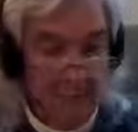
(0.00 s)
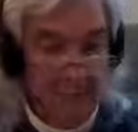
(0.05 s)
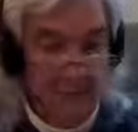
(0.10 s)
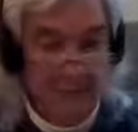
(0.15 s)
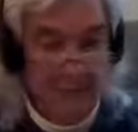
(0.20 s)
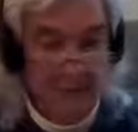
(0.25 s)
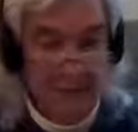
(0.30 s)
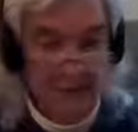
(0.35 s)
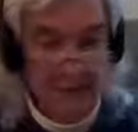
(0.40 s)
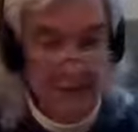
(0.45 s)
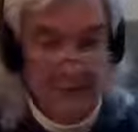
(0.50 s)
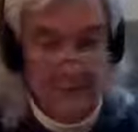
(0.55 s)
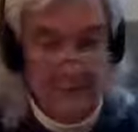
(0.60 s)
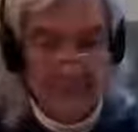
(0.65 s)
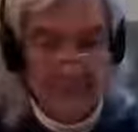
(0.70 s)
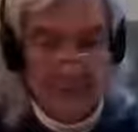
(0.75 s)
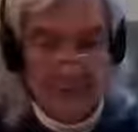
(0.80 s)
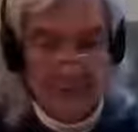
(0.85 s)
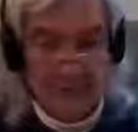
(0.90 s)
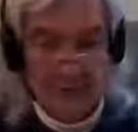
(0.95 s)
I put that in the
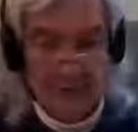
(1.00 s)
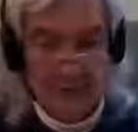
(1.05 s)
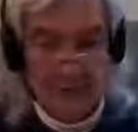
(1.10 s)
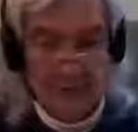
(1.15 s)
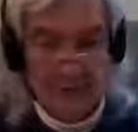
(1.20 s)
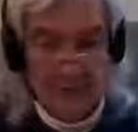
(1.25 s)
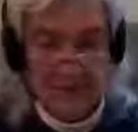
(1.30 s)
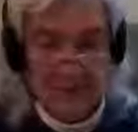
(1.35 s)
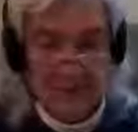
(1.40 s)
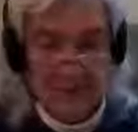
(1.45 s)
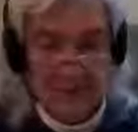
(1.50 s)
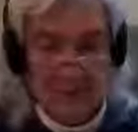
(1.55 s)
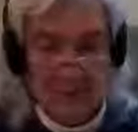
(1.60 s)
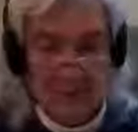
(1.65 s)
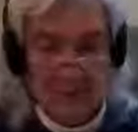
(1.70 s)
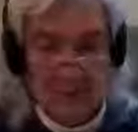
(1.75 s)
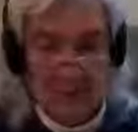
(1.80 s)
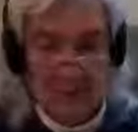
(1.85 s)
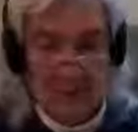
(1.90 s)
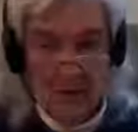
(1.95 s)
first person
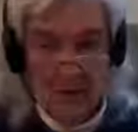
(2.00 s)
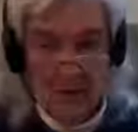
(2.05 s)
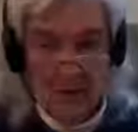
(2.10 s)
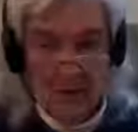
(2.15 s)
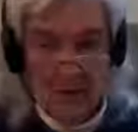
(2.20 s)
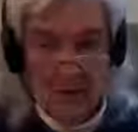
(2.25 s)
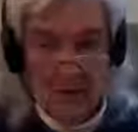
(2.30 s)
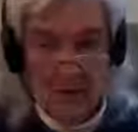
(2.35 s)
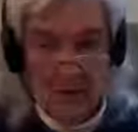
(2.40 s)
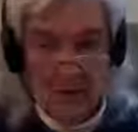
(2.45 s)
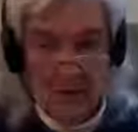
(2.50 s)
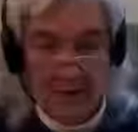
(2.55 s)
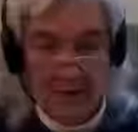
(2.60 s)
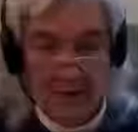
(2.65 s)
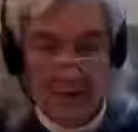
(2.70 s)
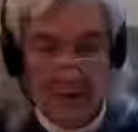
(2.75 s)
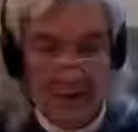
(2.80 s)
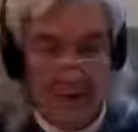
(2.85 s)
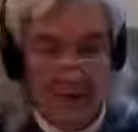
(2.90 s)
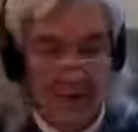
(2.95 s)
so we could
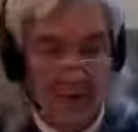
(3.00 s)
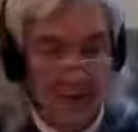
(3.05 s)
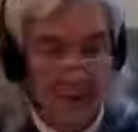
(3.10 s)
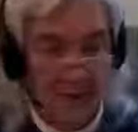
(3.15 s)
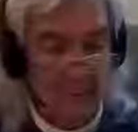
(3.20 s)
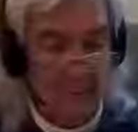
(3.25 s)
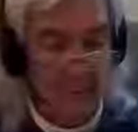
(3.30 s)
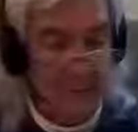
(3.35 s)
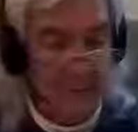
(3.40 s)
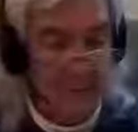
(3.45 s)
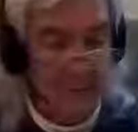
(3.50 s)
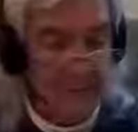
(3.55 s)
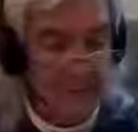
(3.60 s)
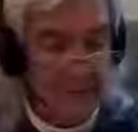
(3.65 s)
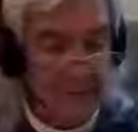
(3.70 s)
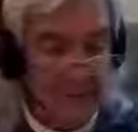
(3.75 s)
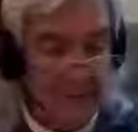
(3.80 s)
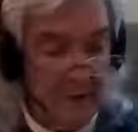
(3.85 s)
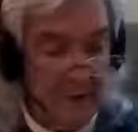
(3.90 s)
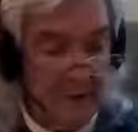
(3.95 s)
identify it more
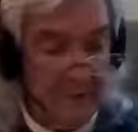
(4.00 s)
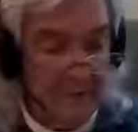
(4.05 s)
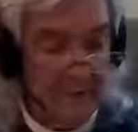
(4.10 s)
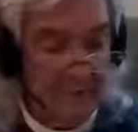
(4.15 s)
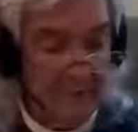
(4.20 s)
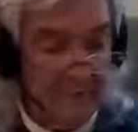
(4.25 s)
personally.